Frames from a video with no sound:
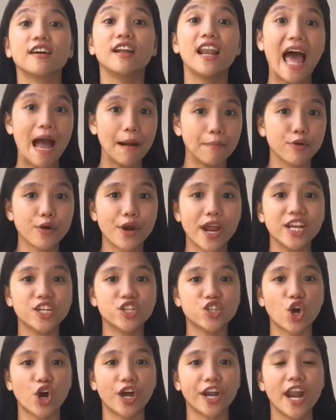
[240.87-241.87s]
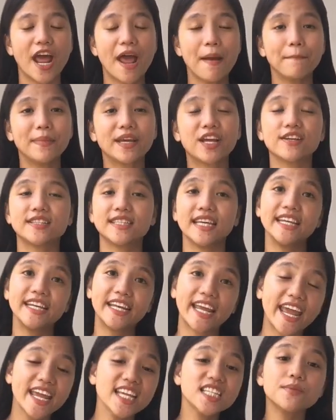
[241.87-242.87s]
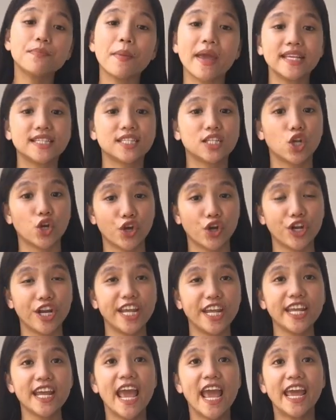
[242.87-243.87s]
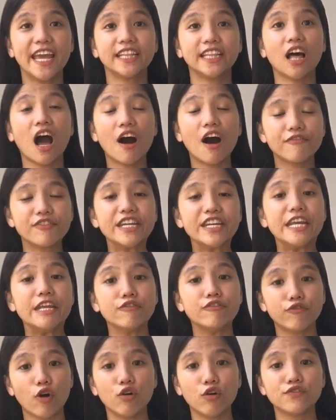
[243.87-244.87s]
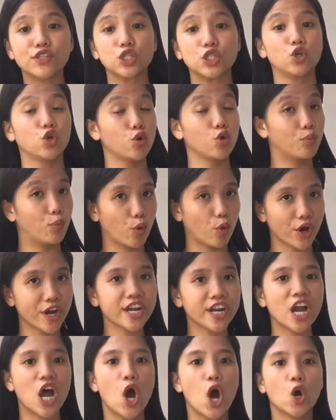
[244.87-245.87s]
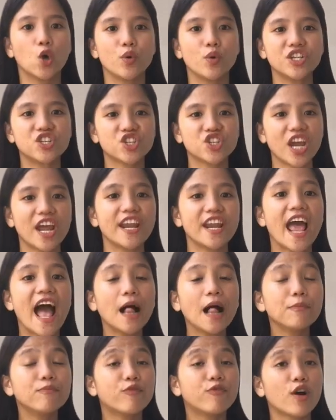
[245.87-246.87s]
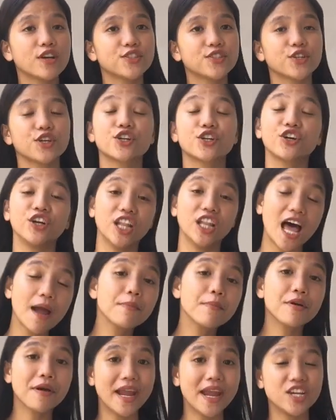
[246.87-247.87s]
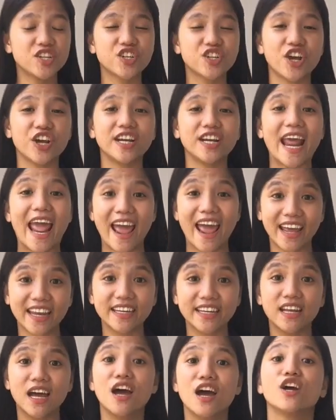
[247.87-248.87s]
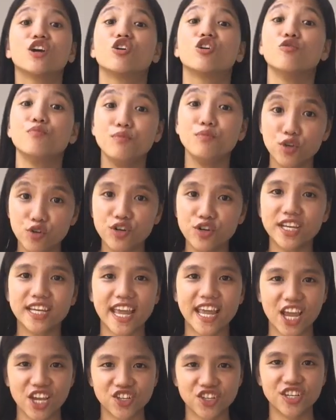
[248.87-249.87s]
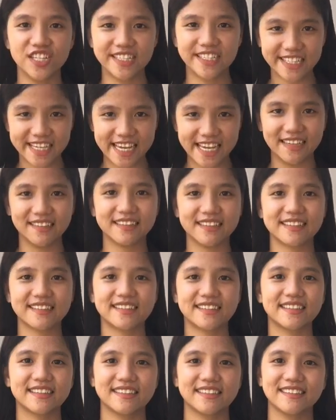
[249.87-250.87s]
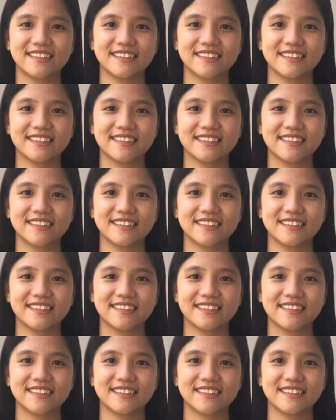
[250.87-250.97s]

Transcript: collaboration because in case-based learning, it often involves group work which can help foster collaboration and communication skills.